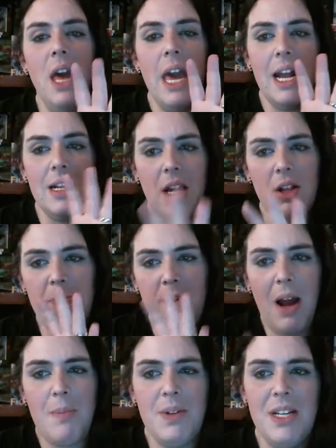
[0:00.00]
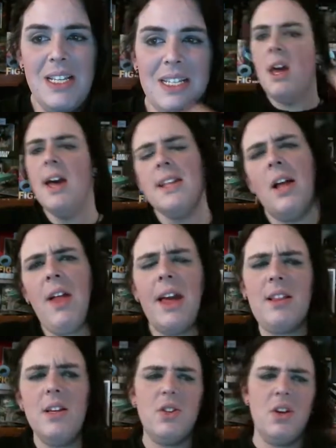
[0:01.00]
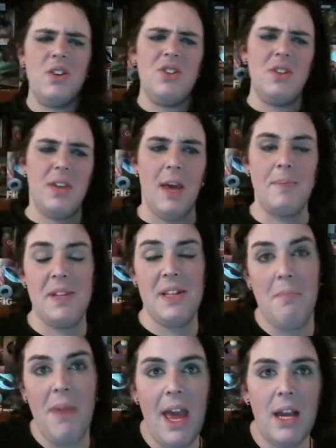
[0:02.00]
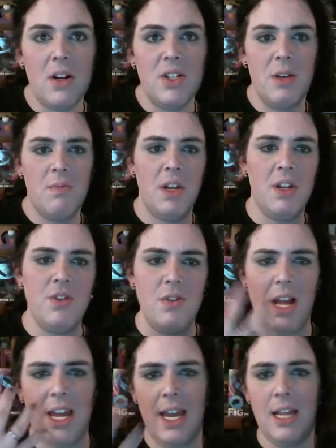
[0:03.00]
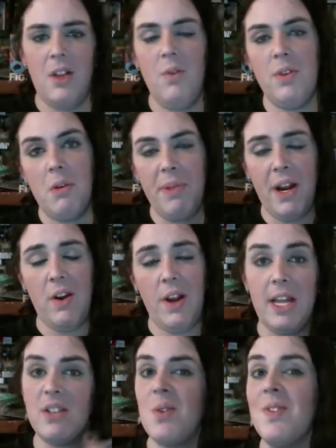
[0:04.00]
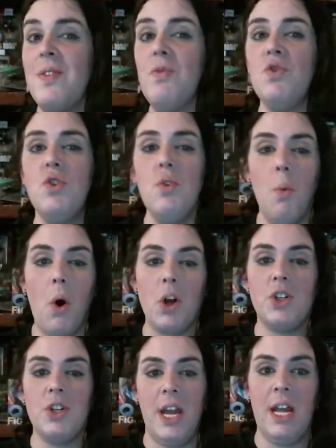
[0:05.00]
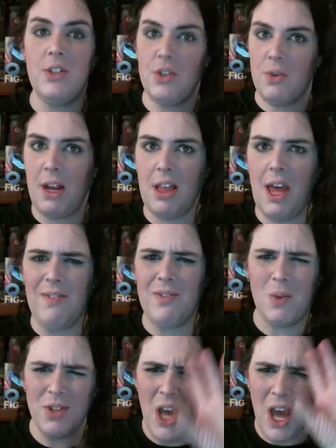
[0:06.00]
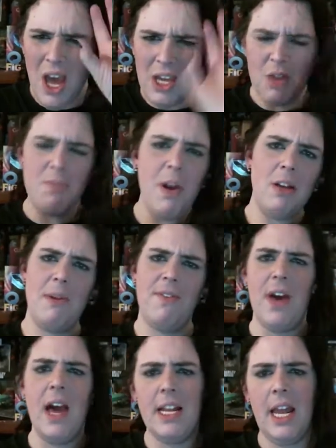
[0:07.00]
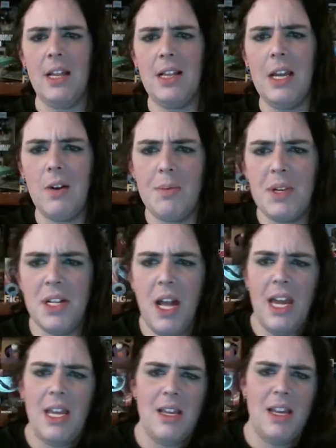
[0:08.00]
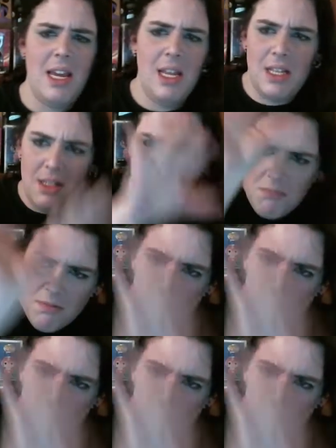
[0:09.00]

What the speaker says: and other properties. Now, likely, as long as you kept it in a bag or something and do not handle it with your bare hands, or if you do wash your hands directly afterwards, you'd probably be fine handling Kryptonite in